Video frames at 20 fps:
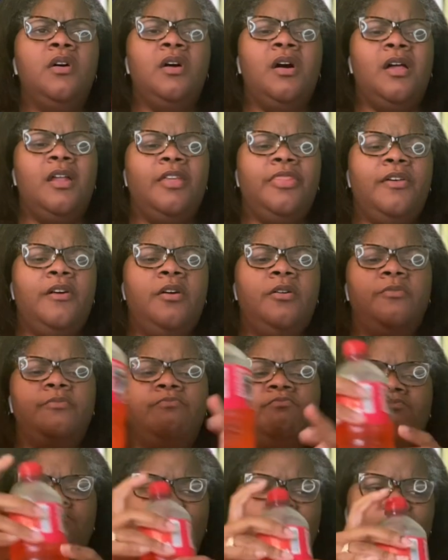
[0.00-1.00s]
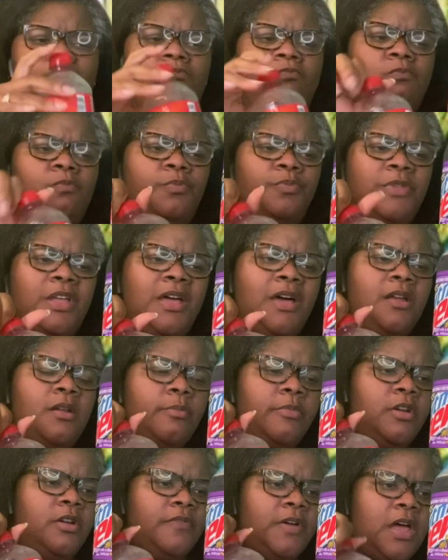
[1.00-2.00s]
I thought it had a
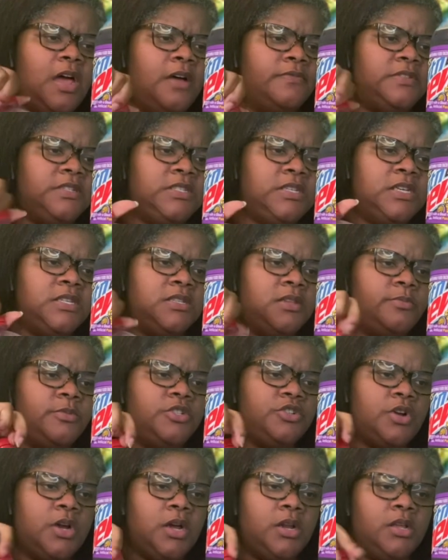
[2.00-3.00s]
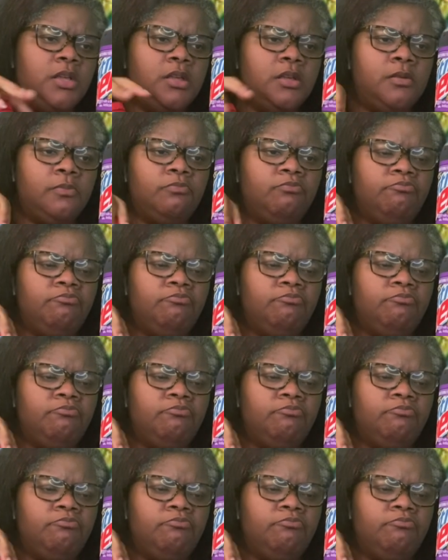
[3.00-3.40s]
bit of an aftertaste. Let me try it again.